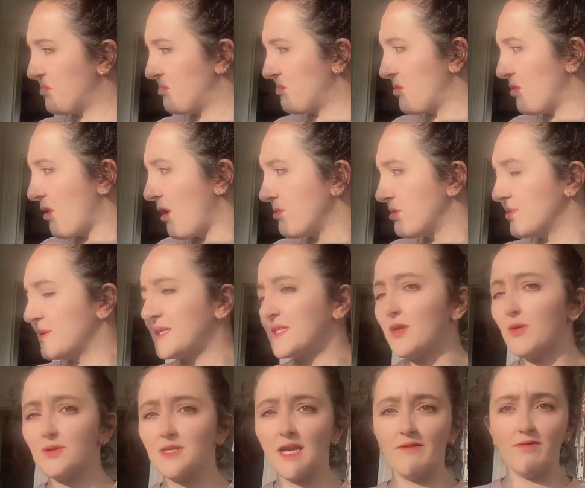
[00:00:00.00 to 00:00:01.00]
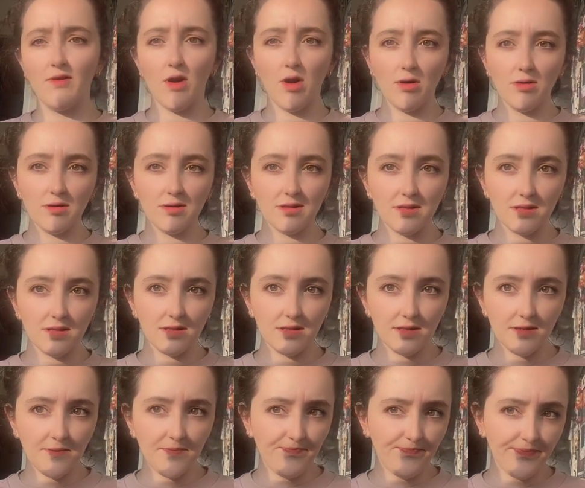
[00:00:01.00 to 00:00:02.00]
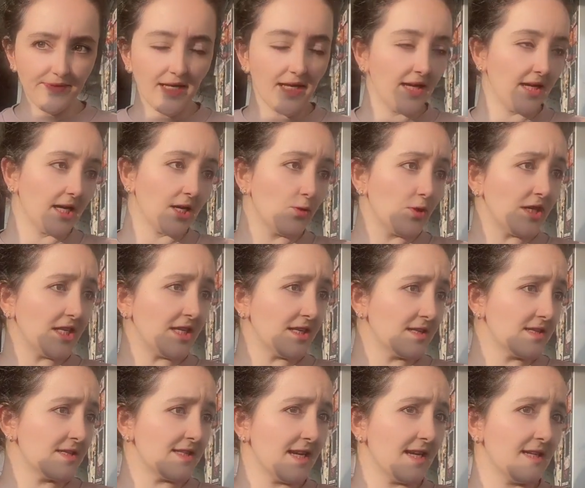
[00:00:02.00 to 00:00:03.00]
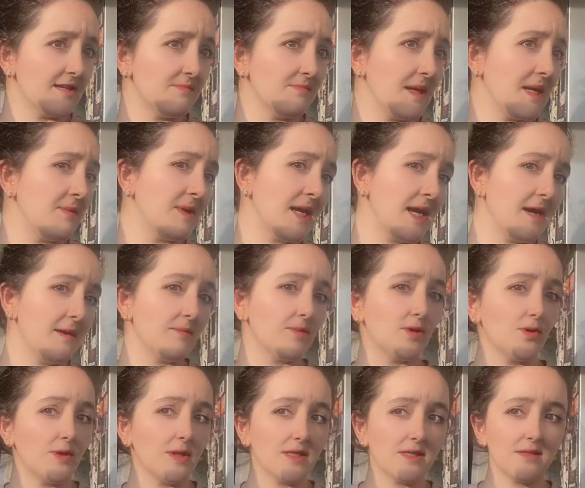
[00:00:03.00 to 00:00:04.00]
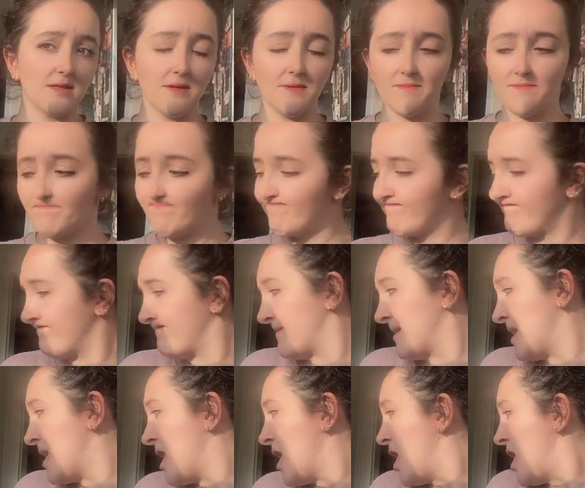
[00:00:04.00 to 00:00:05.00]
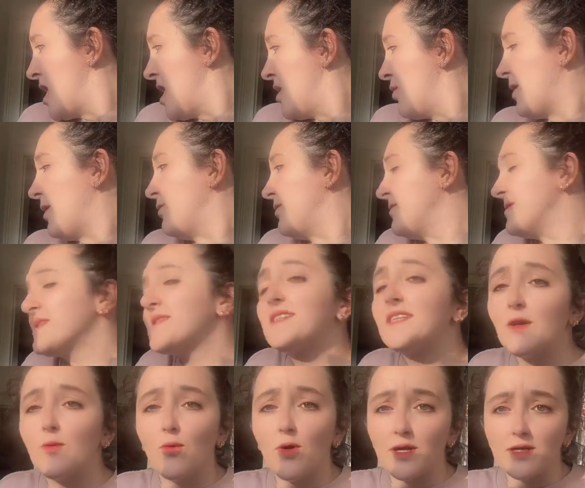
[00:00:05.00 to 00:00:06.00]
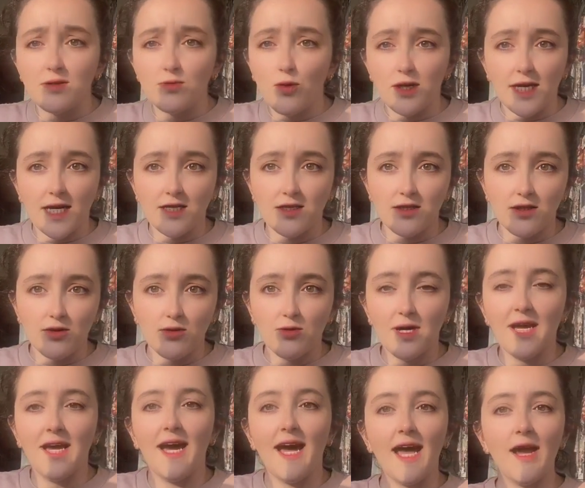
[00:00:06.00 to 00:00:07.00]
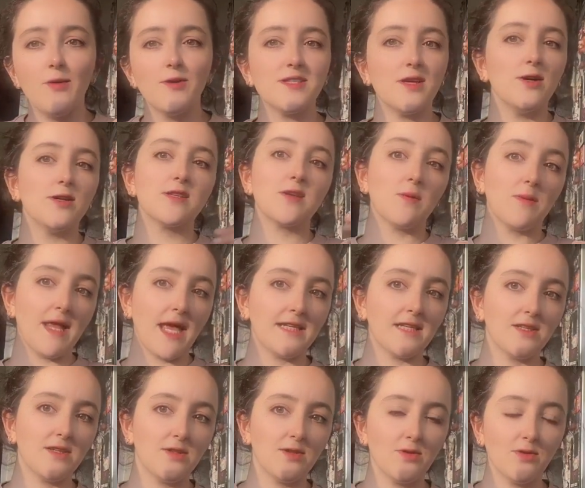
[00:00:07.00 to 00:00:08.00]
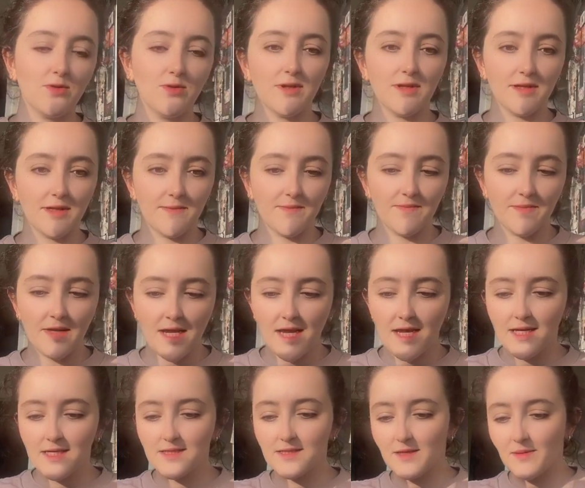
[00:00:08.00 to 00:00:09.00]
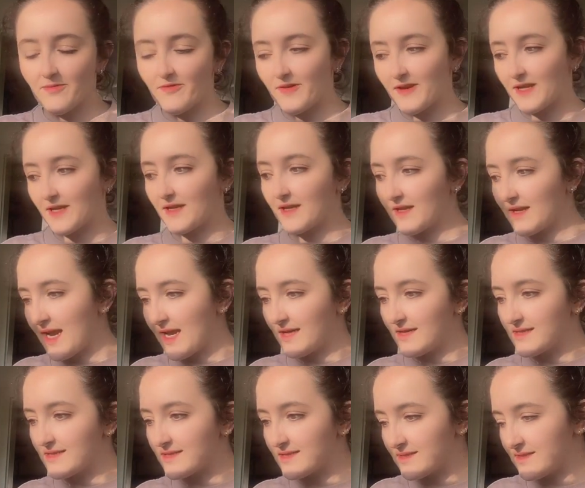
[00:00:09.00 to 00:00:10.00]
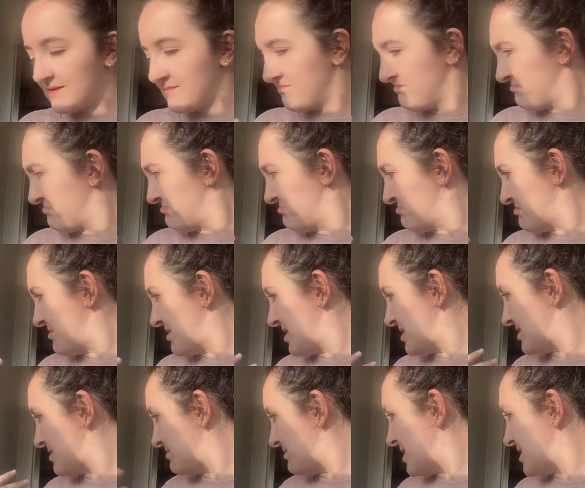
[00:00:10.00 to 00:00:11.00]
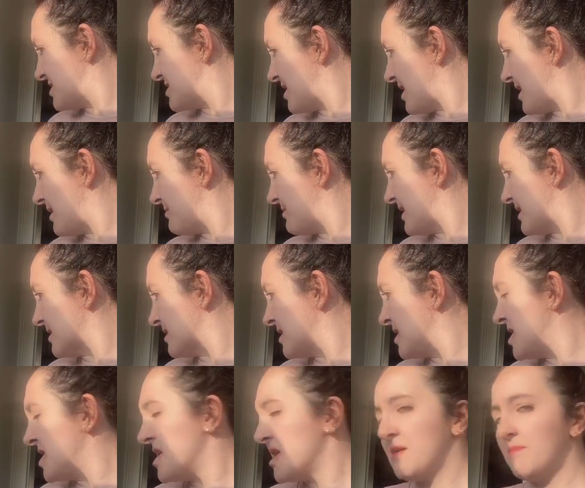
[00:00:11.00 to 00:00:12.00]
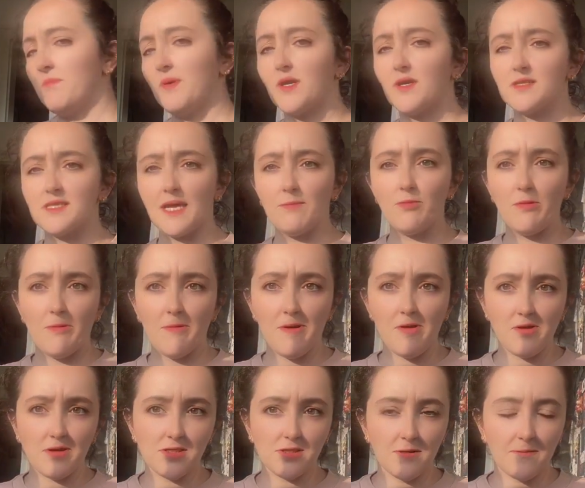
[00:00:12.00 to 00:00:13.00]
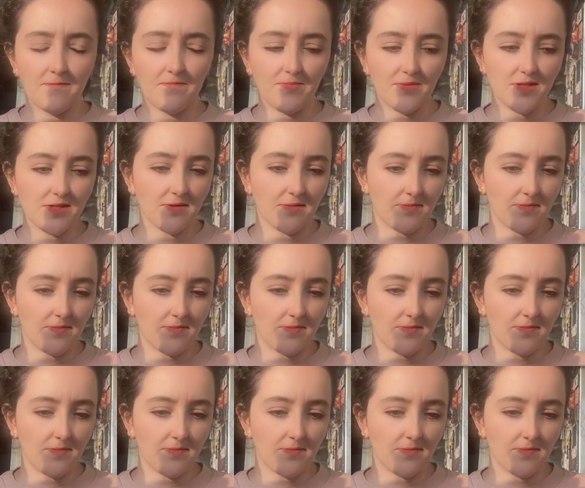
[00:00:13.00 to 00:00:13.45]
probably don't have all the ingredients, and maybe I'm doing some, well, we will see what I do. I was also planning to do something else in the meantime, like because I'm preparing some